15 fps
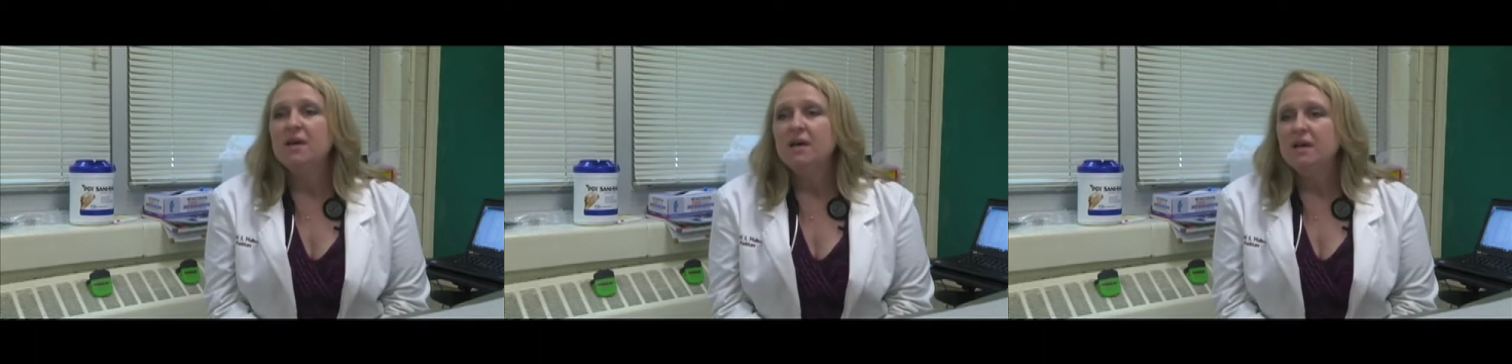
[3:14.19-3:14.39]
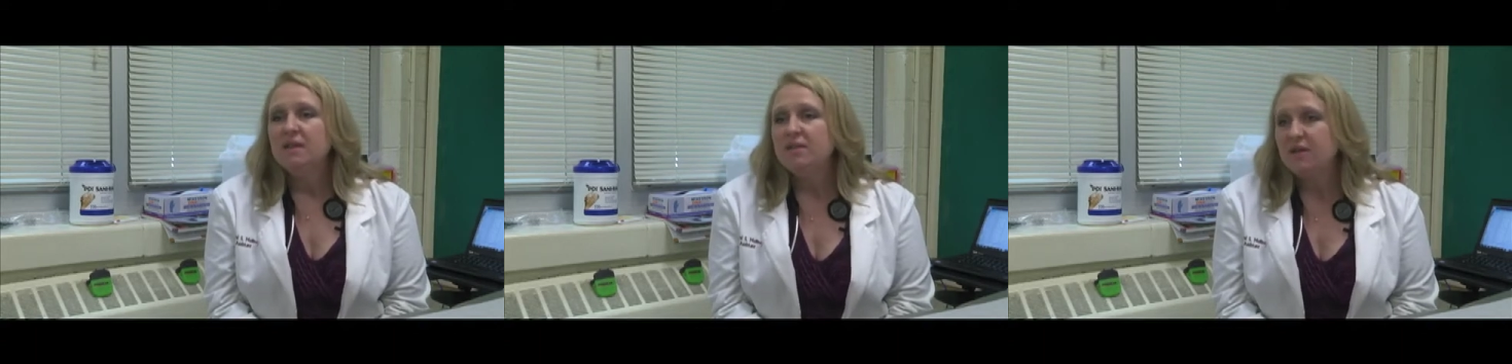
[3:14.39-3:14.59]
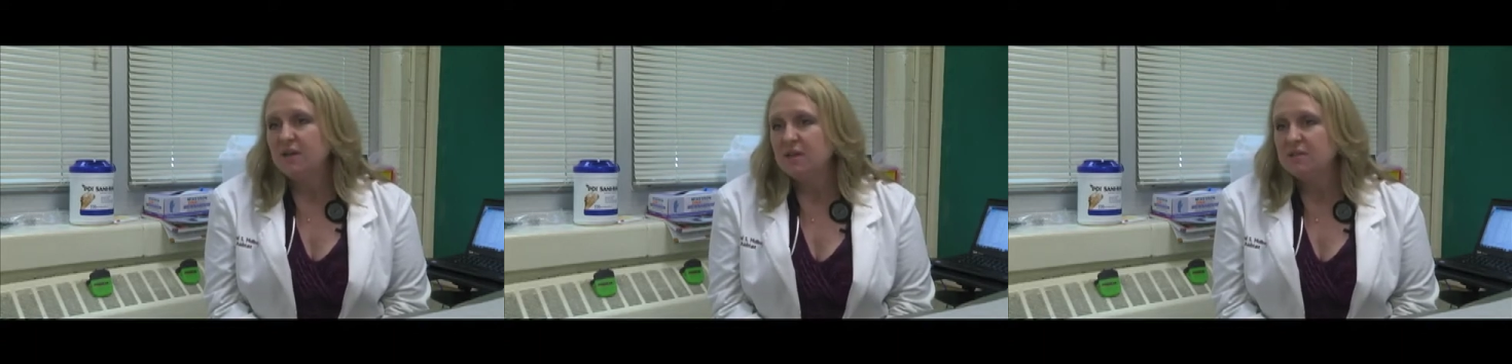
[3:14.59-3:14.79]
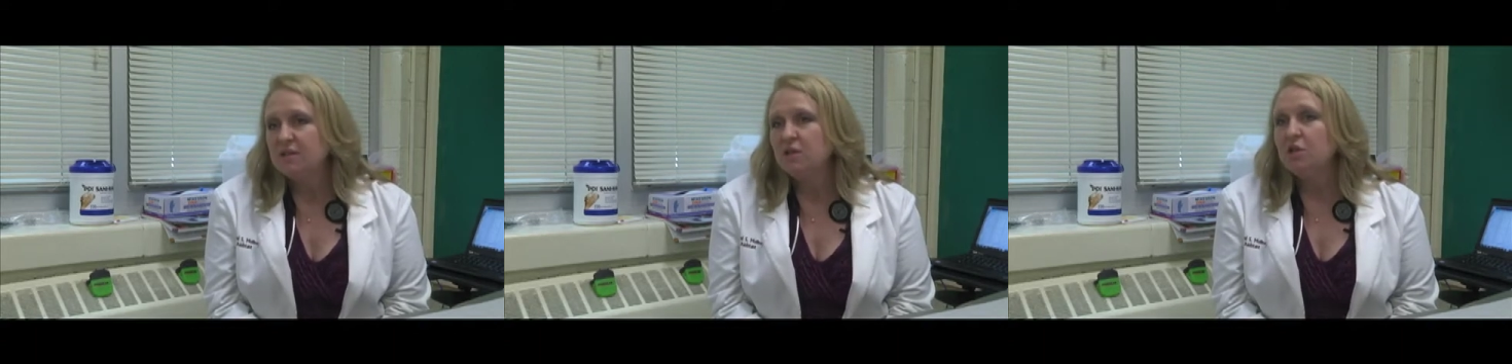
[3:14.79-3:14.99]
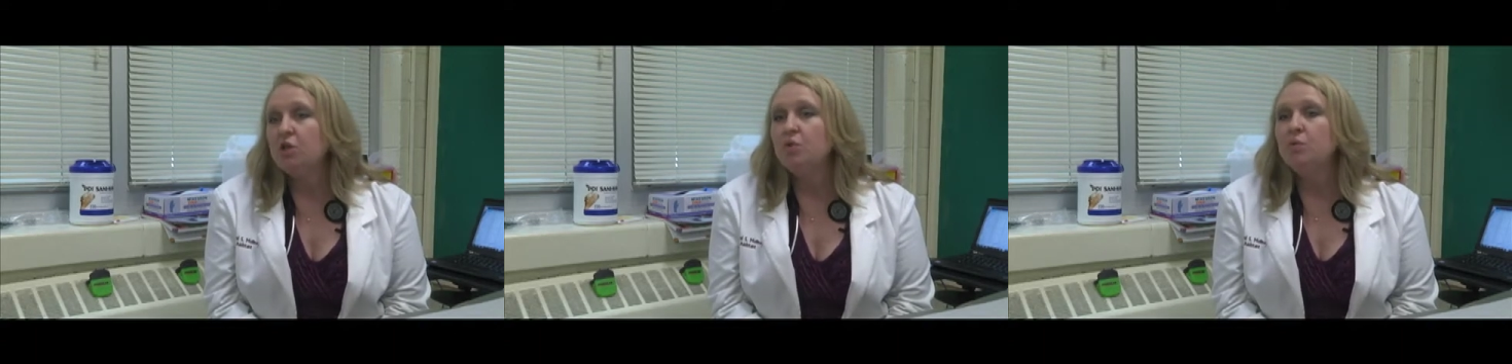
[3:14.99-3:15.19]
things
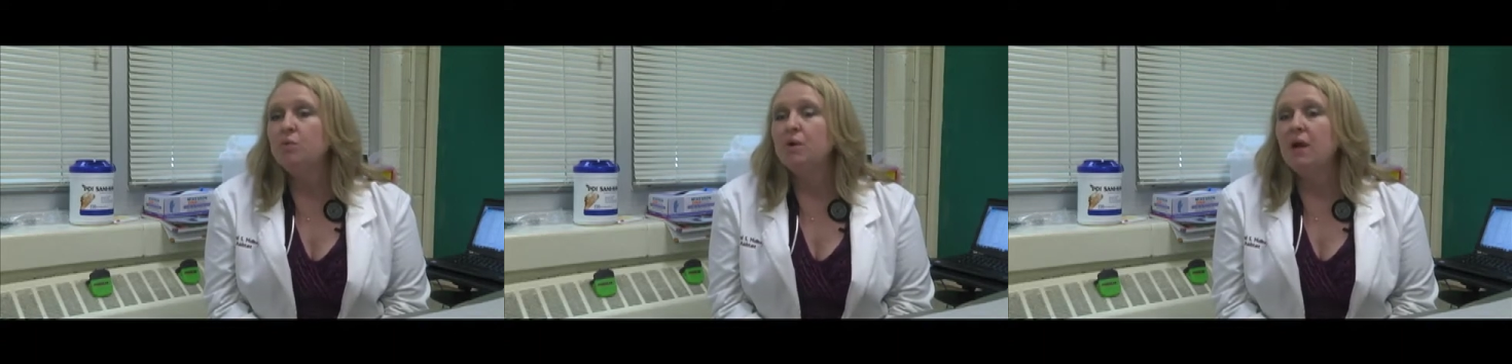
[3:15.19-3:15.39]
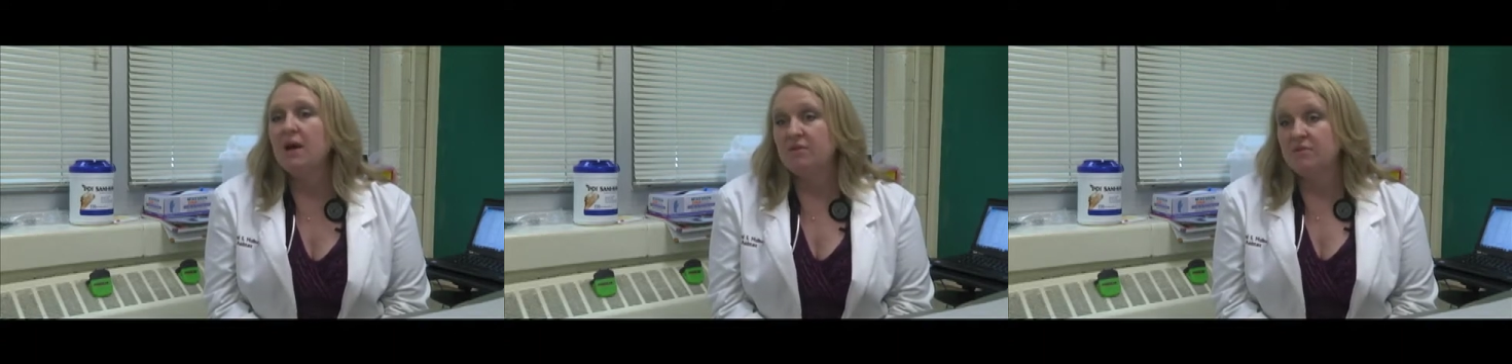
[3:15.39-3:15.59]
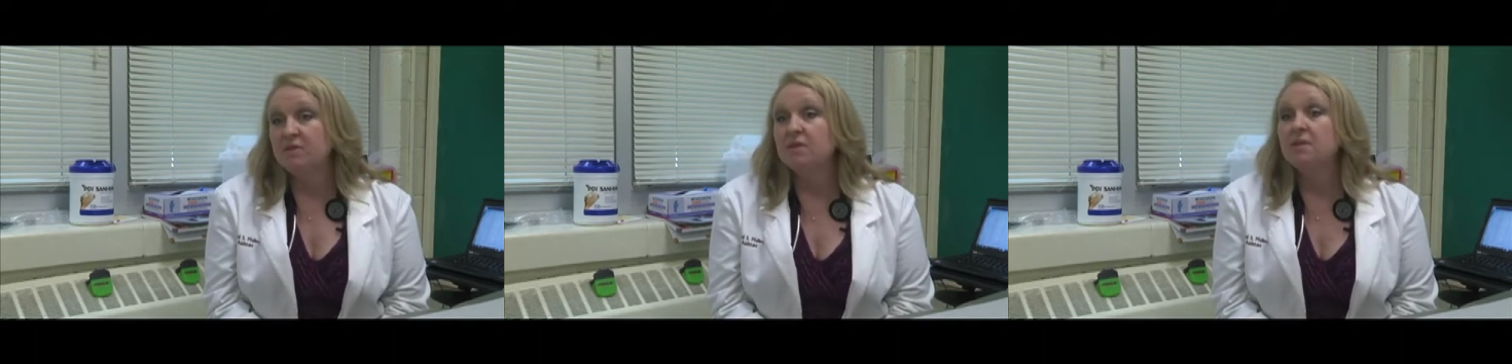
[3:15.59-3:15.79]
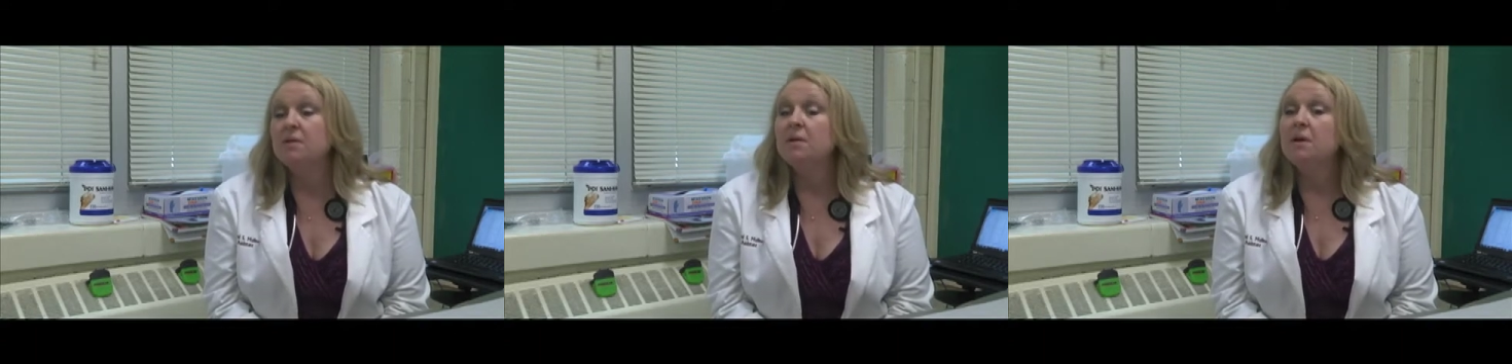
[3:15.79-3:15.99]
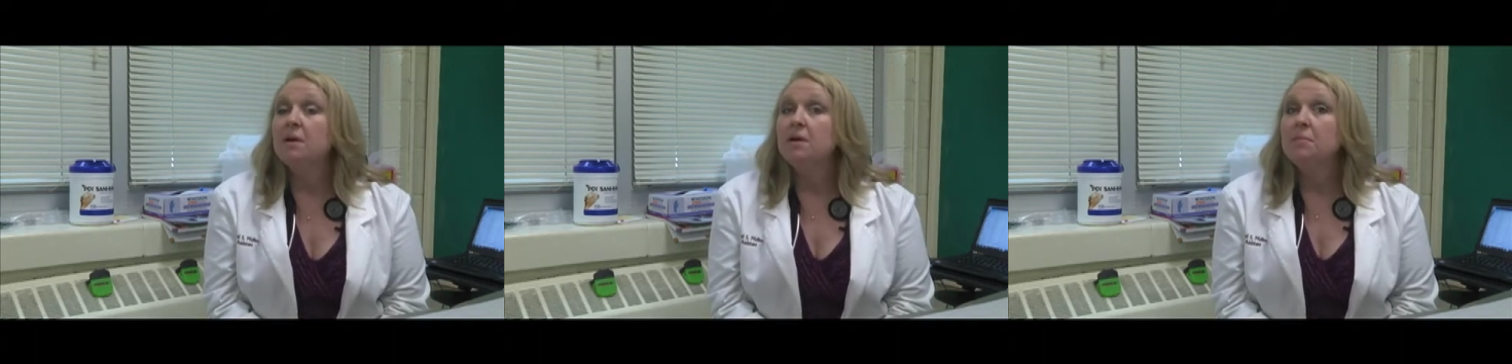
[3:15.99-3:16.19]
that you would have to
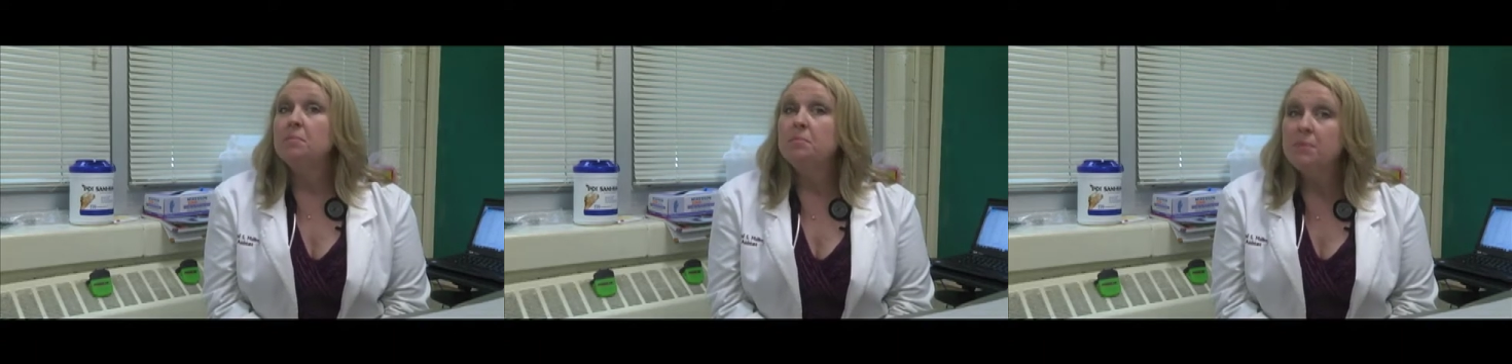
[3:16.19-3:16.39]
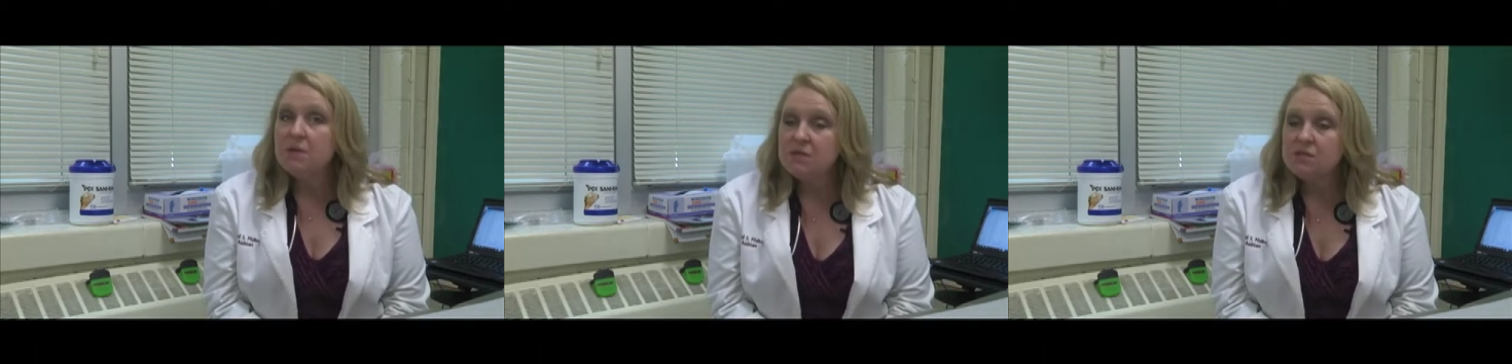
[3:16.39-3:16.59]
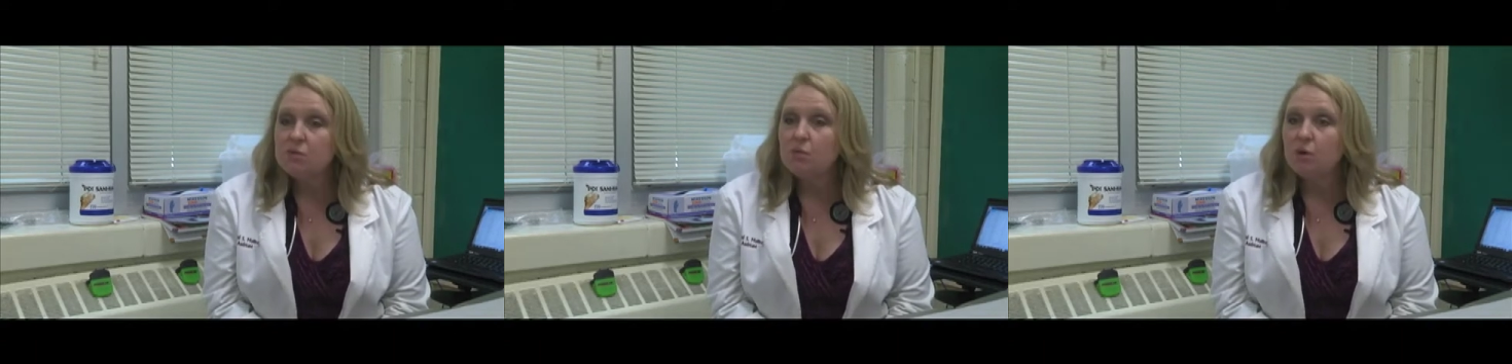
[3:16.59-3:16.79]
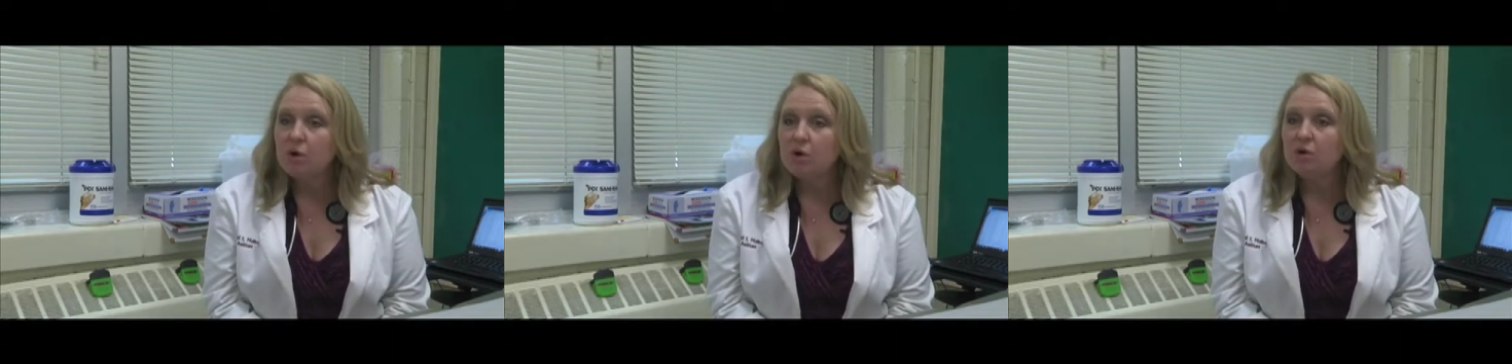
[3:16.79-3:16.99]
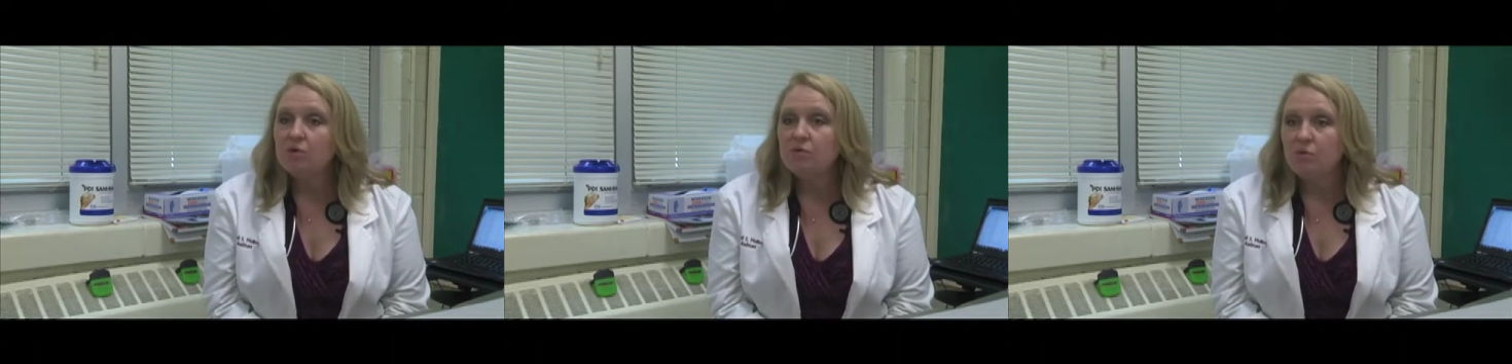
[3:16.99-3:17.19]
miss
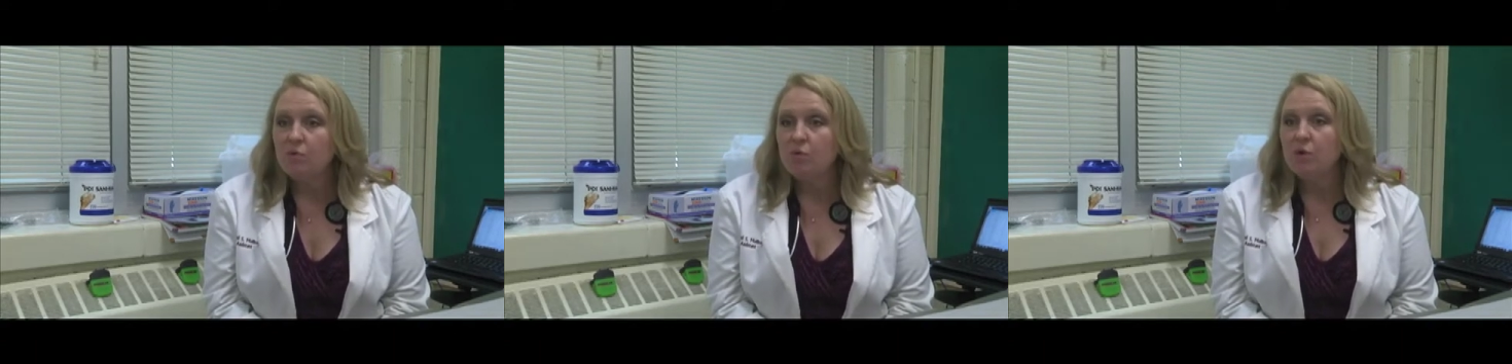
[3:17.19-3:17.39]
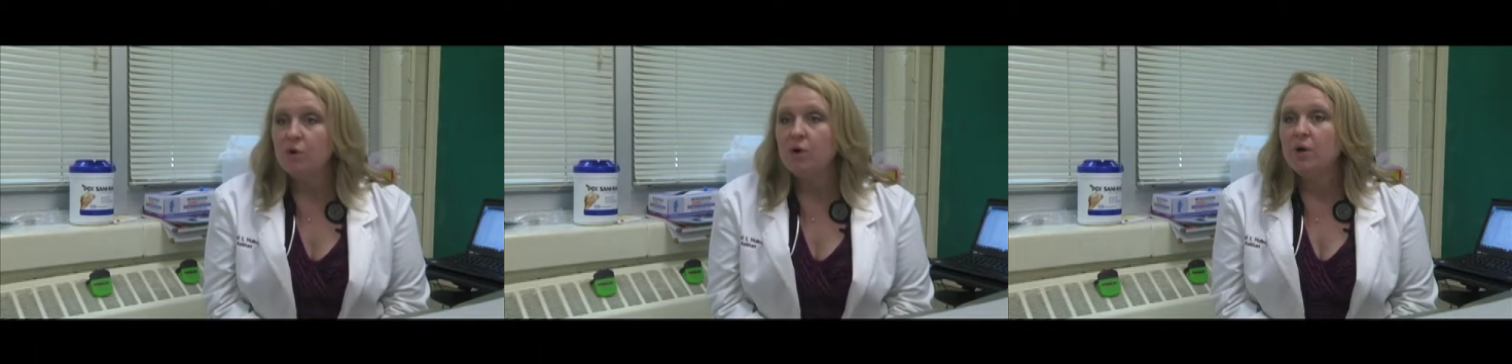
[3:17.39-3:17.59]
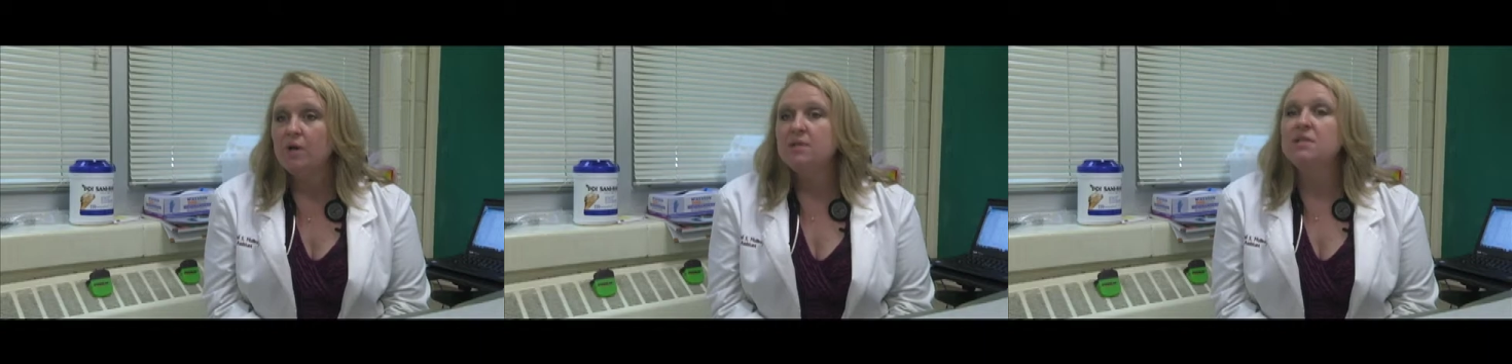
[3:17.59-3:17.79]
work for